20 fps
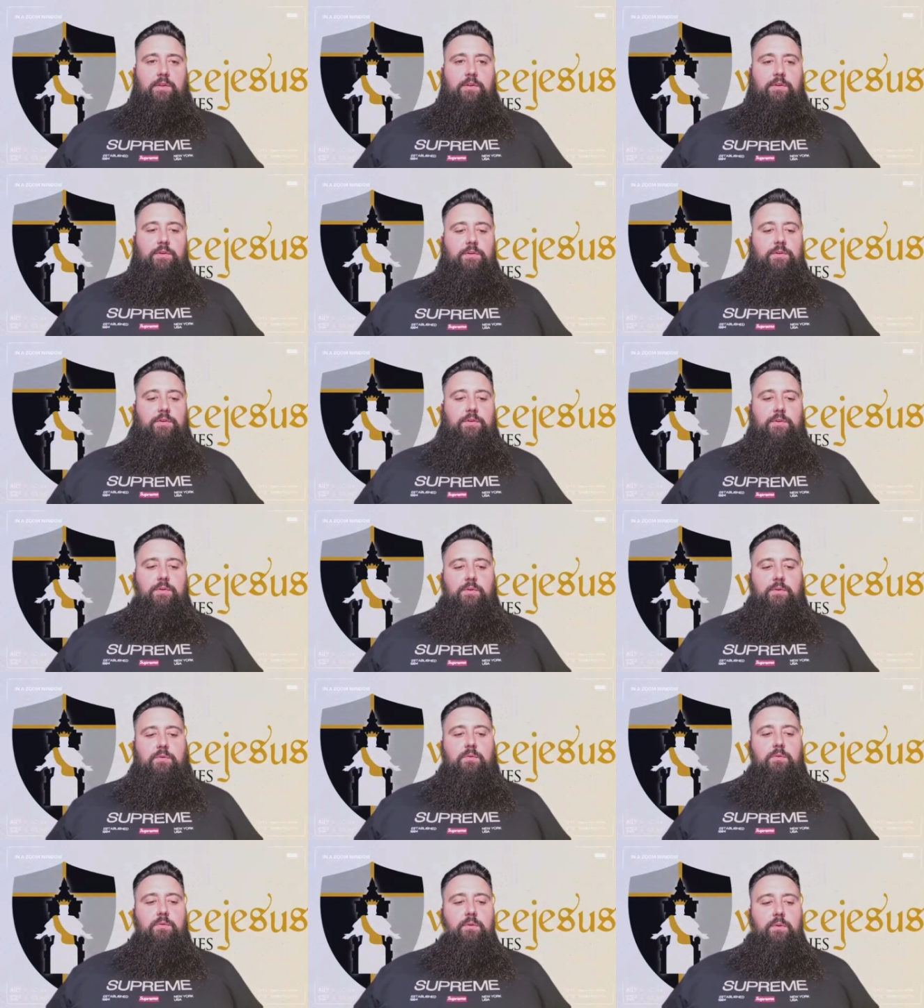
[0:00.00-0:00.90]

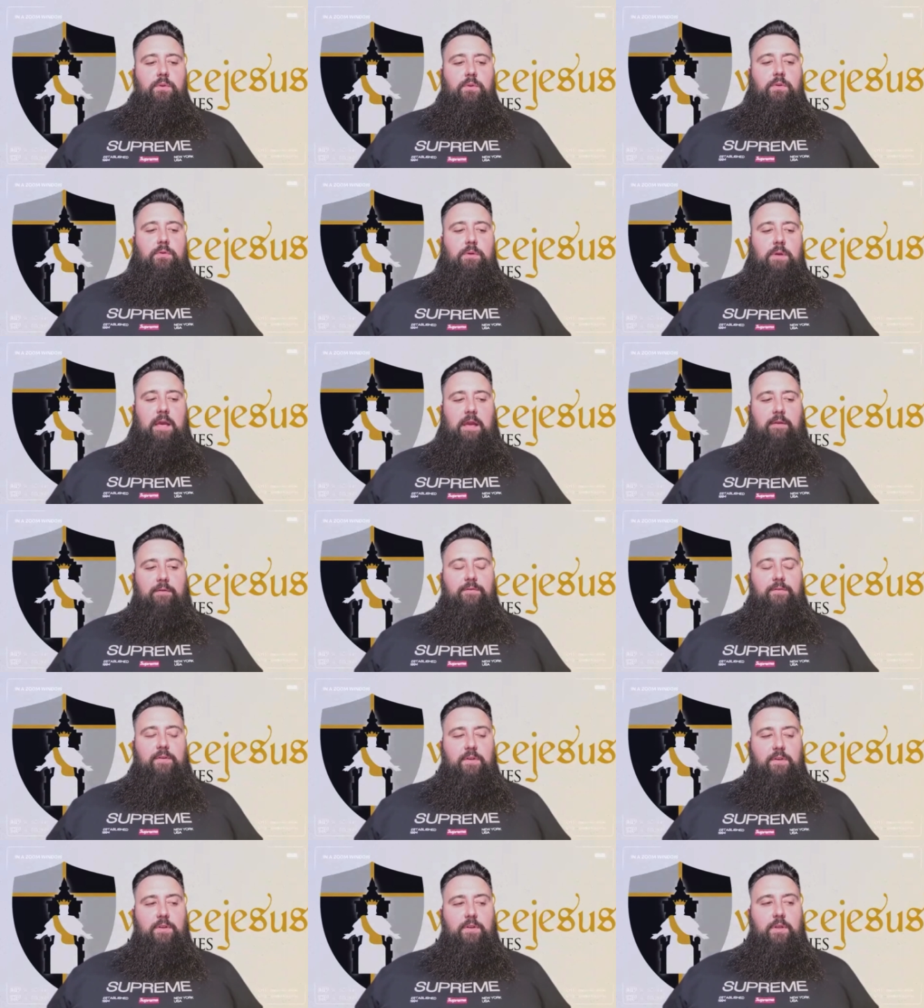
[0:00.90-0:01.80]
you you have
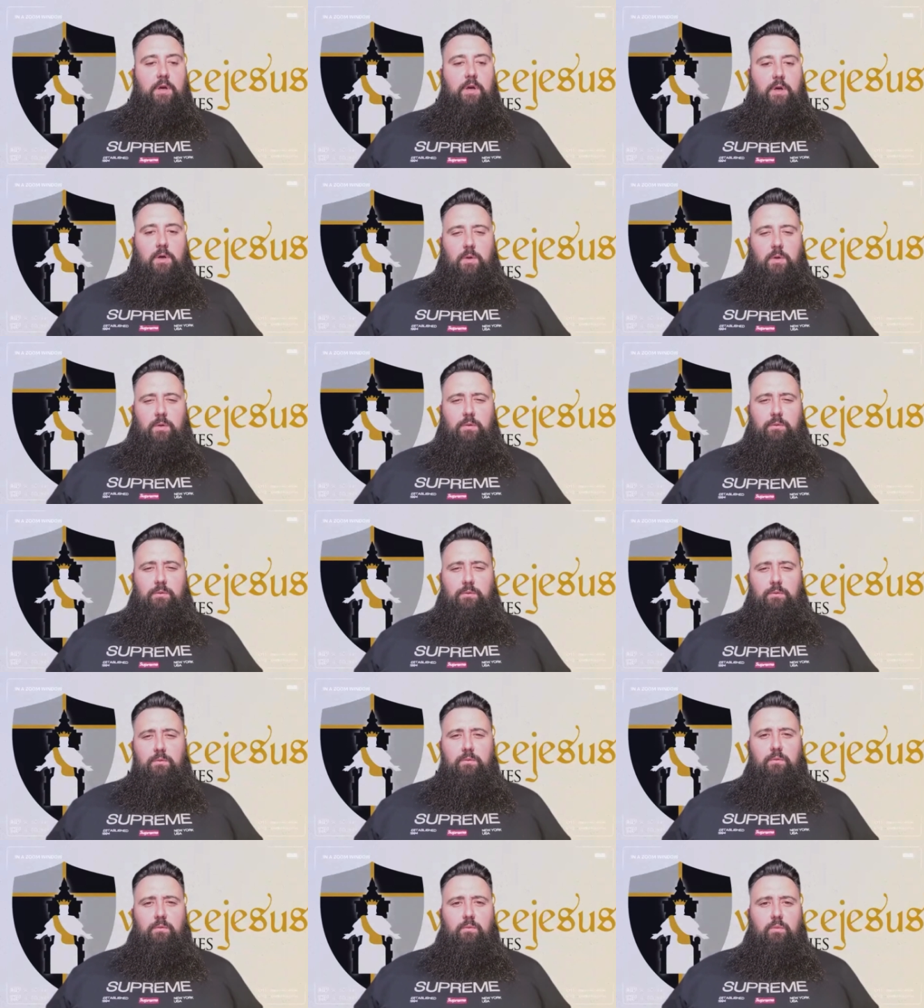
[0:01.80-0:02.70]
to know
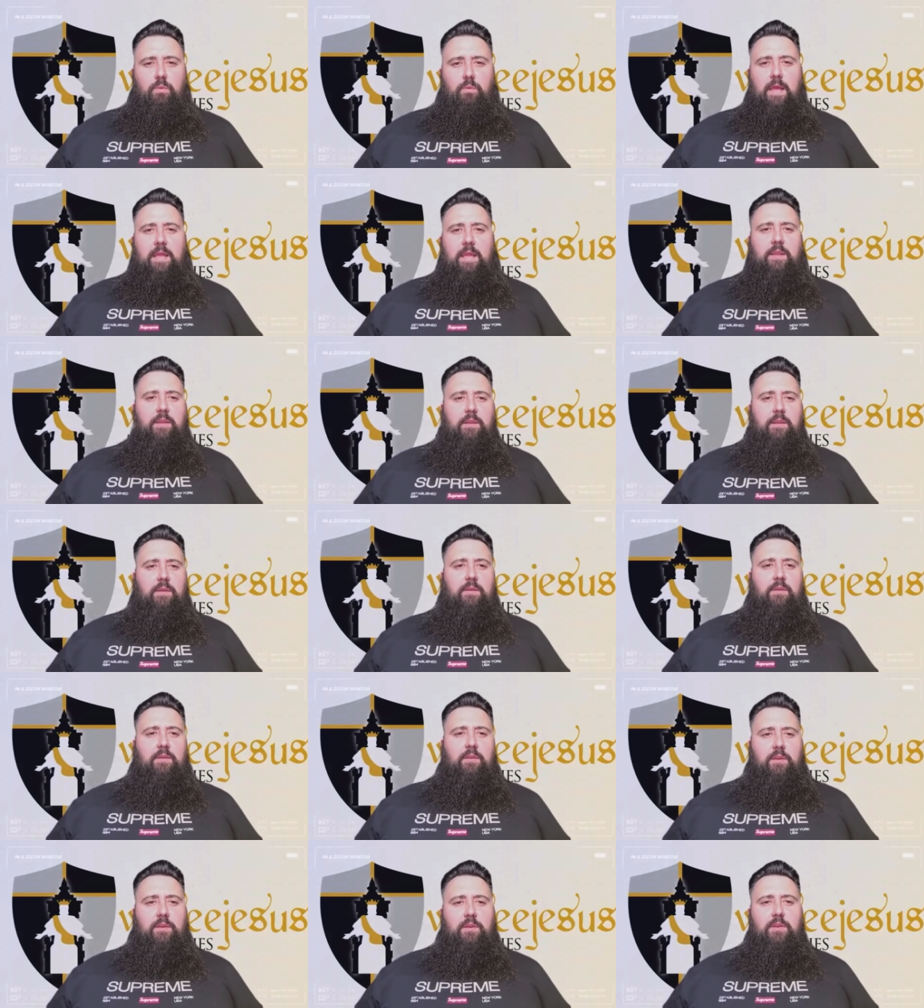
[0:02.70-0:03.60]
when
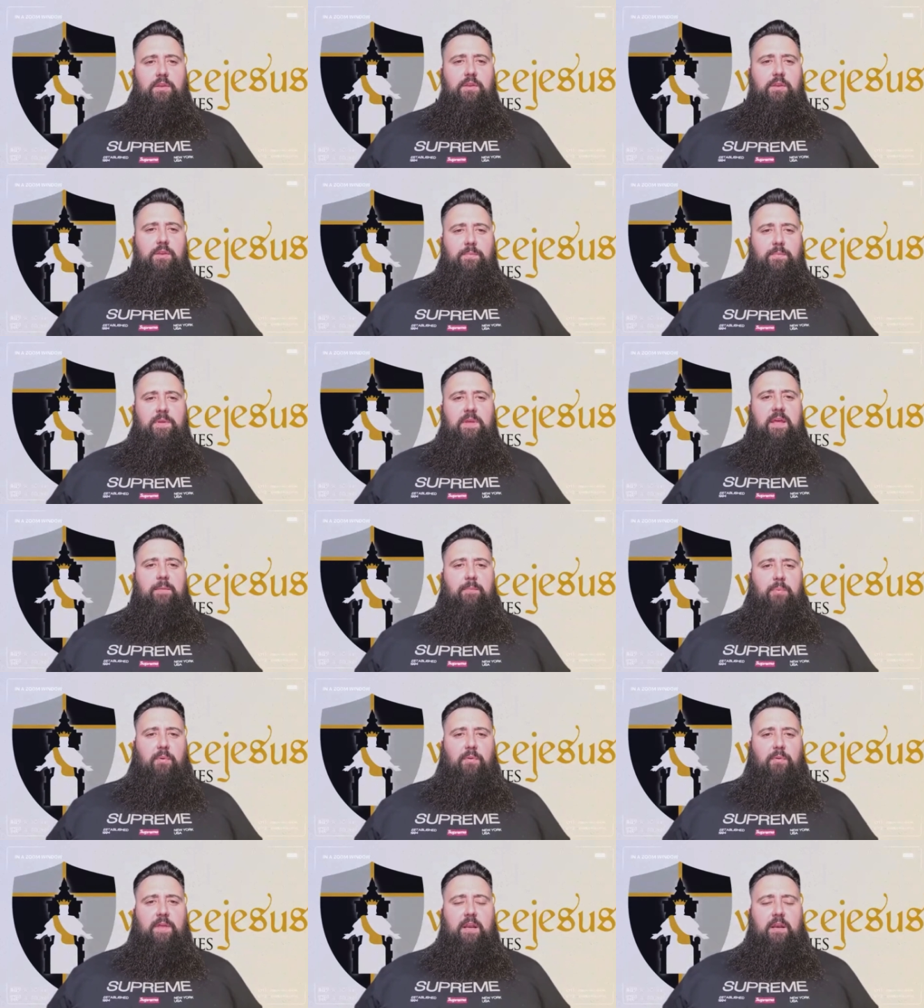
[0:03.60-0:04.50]
the
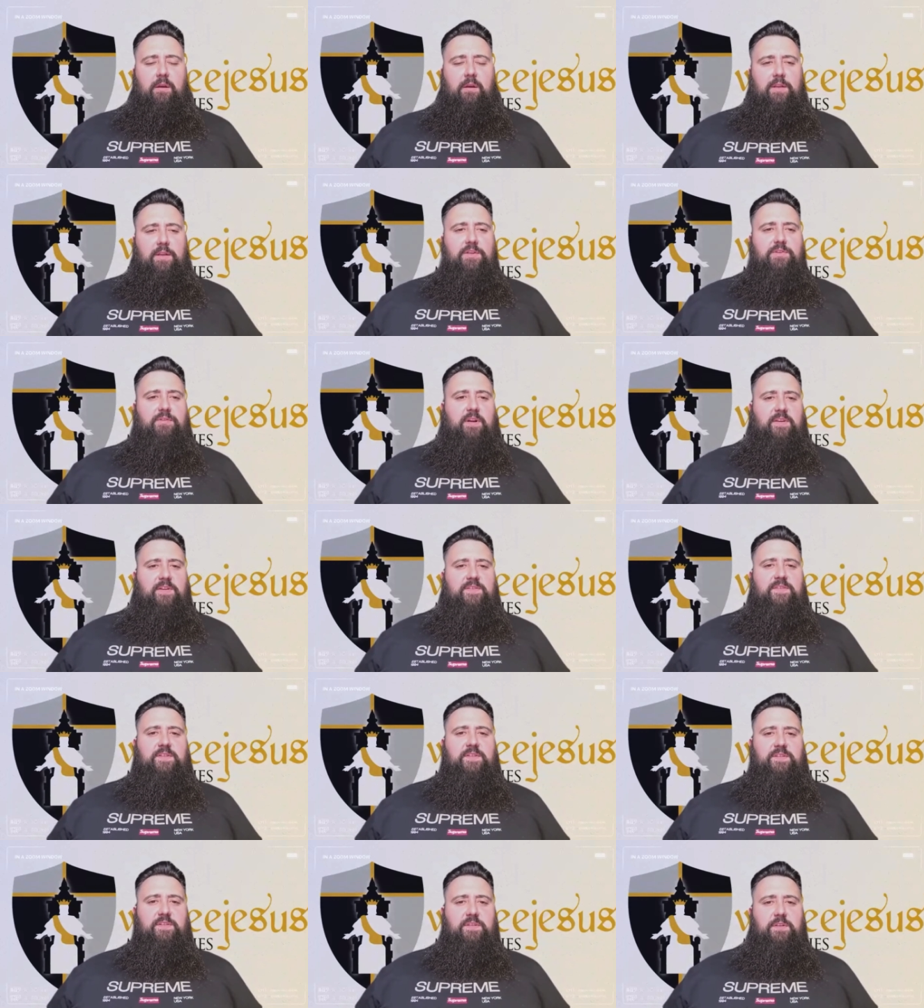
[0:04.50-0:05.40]
people that are
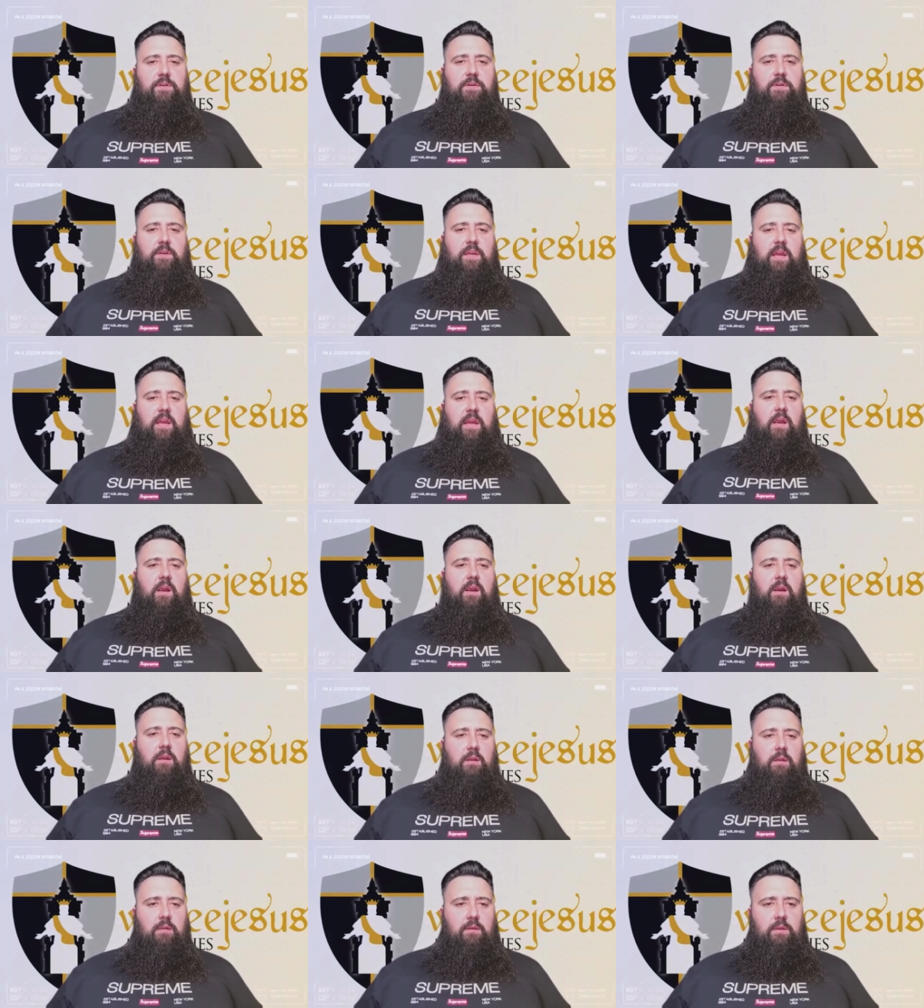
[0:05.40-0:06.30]
entrusted to your
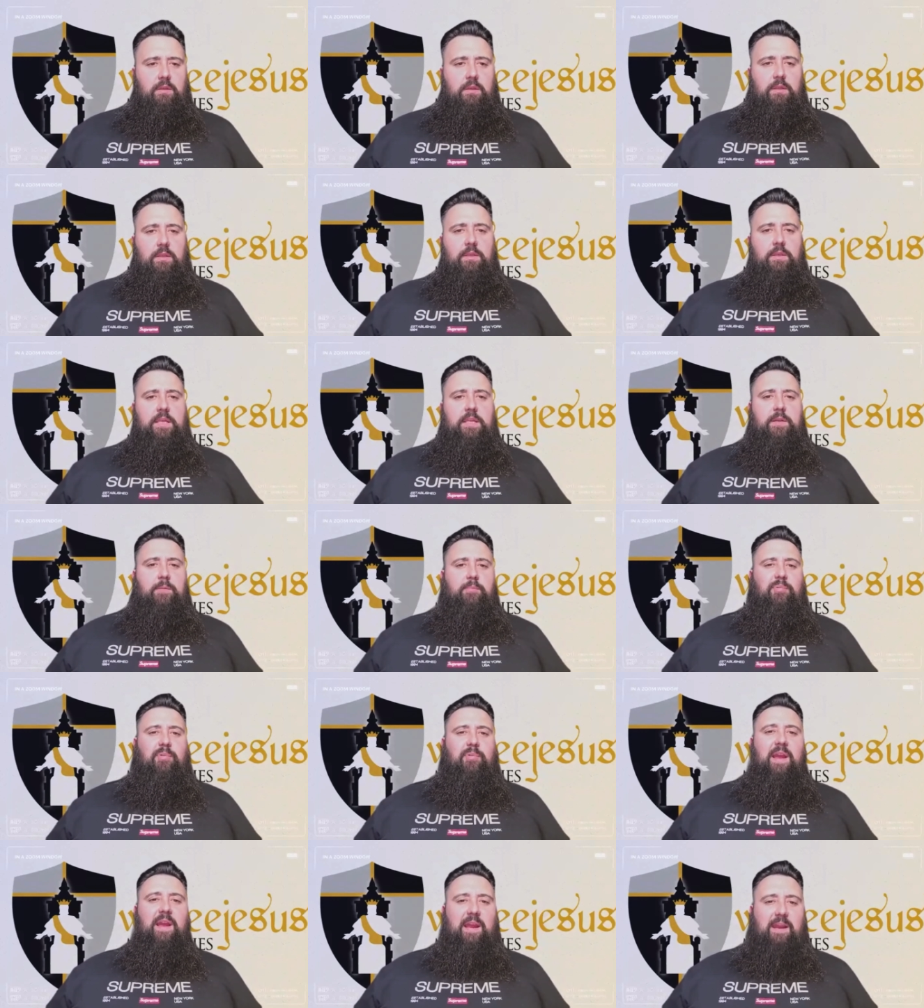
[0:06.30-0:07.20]
care need a
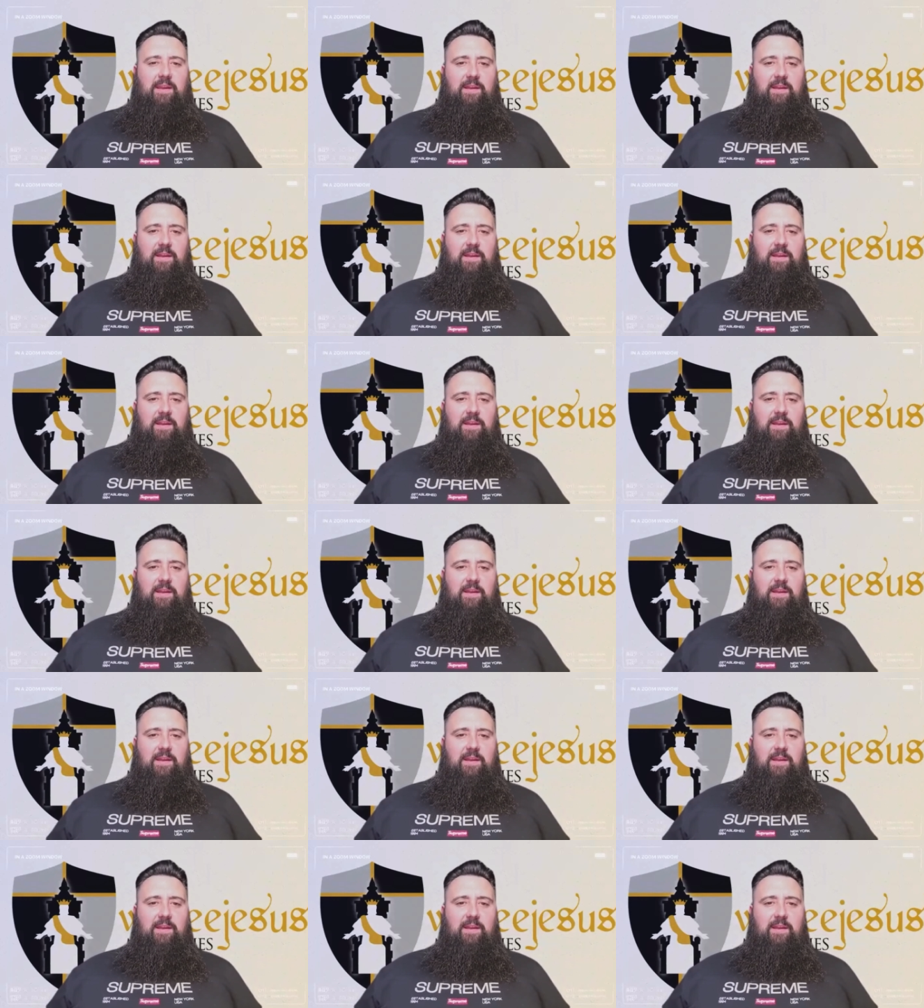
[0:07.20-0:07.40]
break.